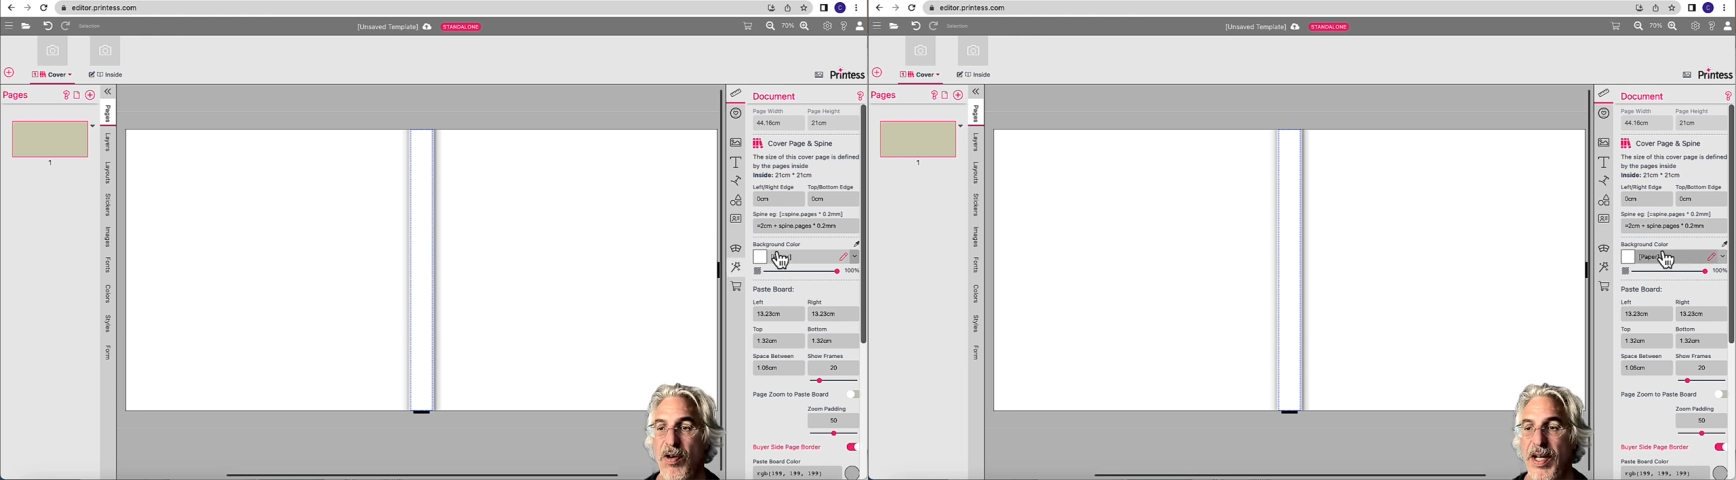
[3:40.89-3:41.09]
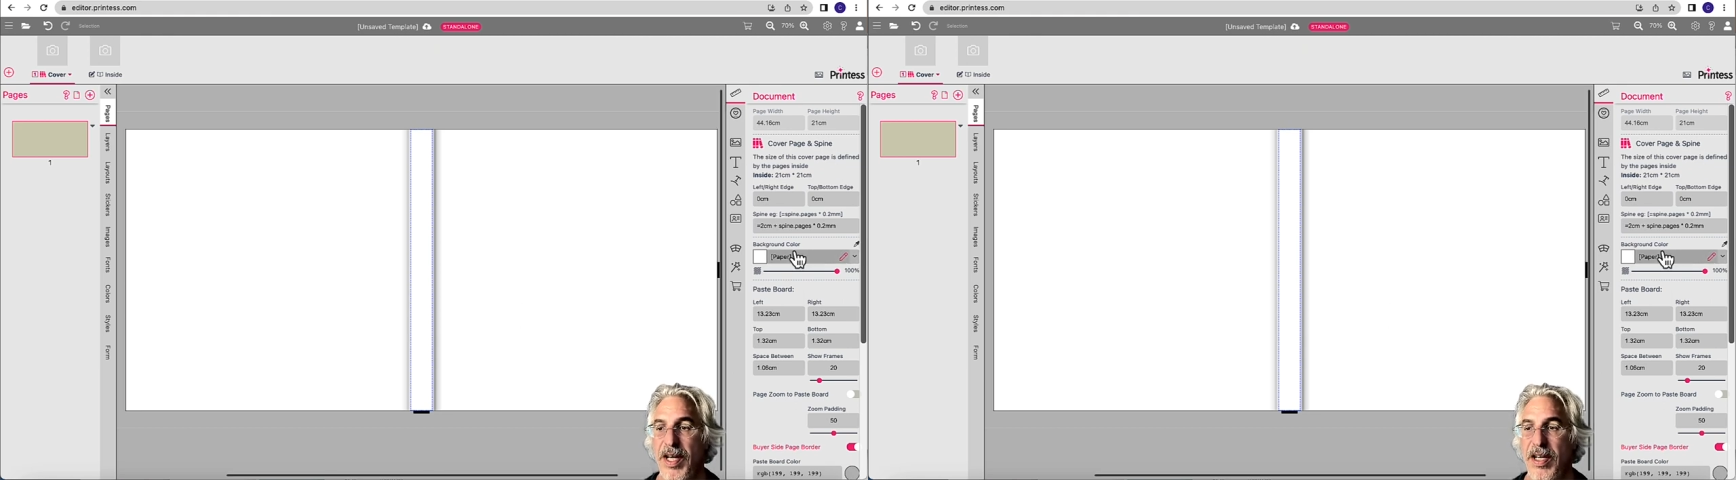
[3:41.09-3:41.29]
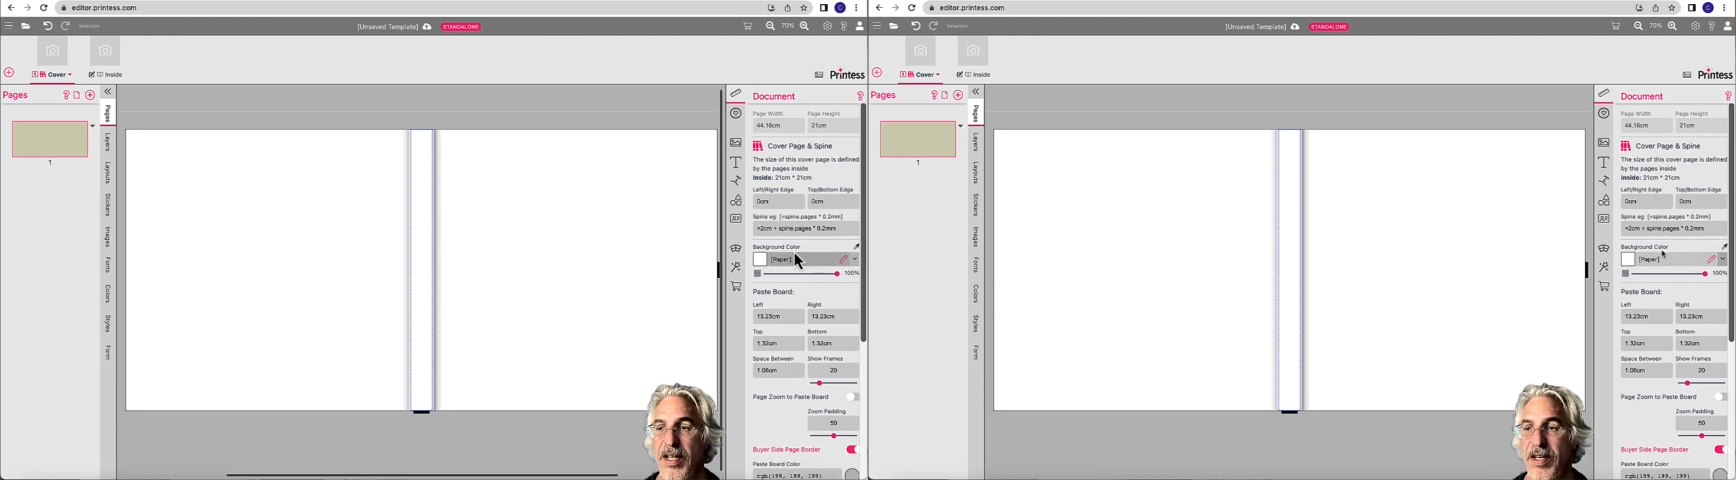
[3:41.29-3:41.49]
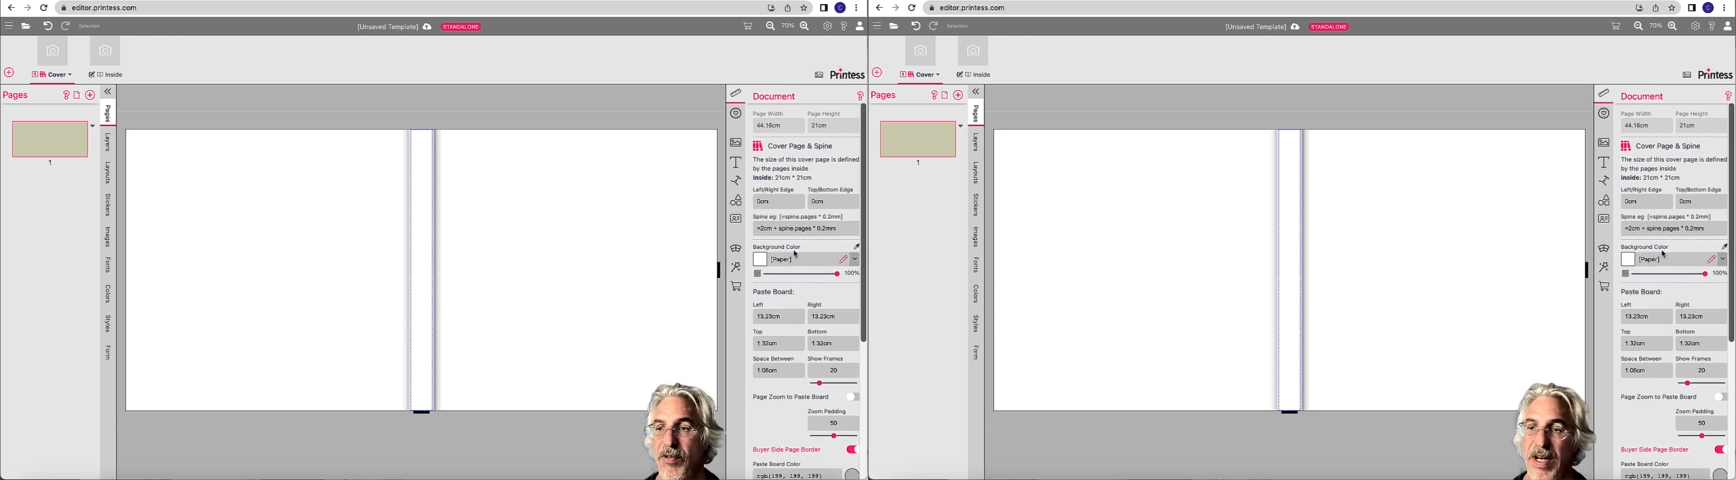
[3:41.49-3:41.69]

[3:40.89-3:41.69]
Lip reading: and then you're